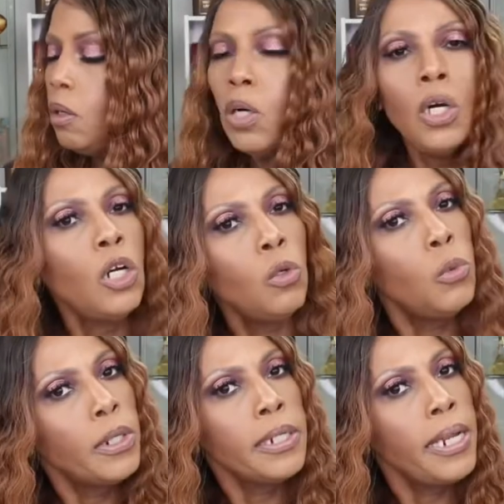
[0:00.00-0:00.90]

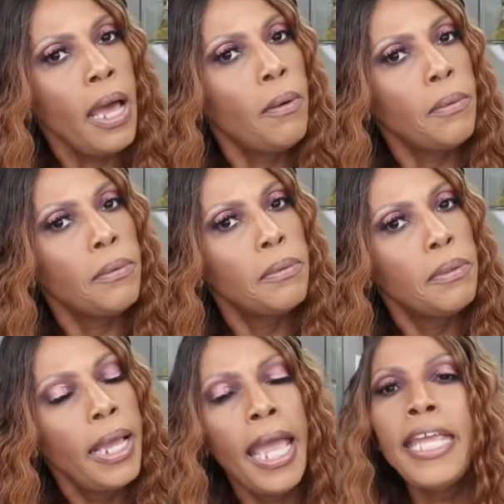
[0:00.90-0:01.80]
Who would have known?
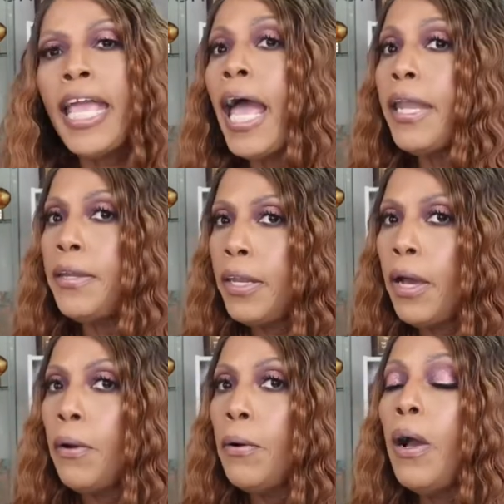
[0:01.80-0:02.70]
And y'all
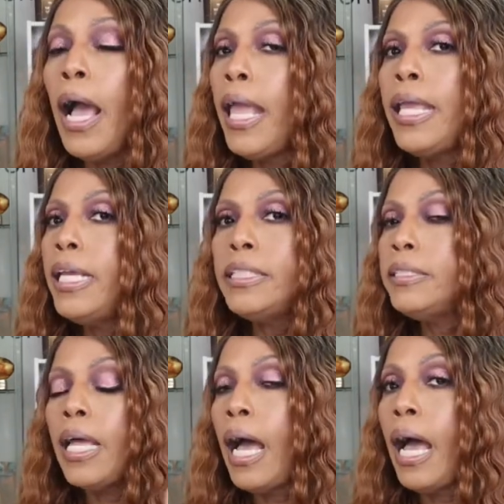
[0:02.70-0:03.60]
know,
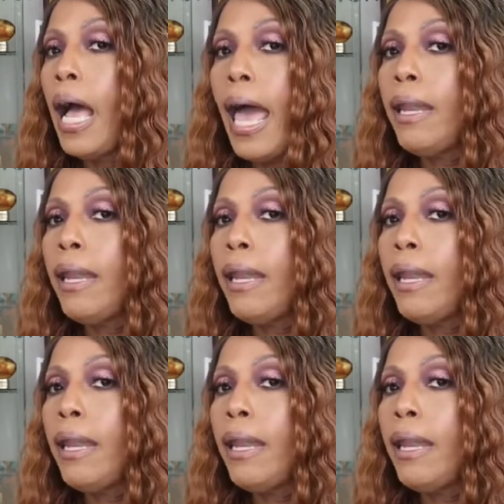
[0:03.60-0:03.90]
I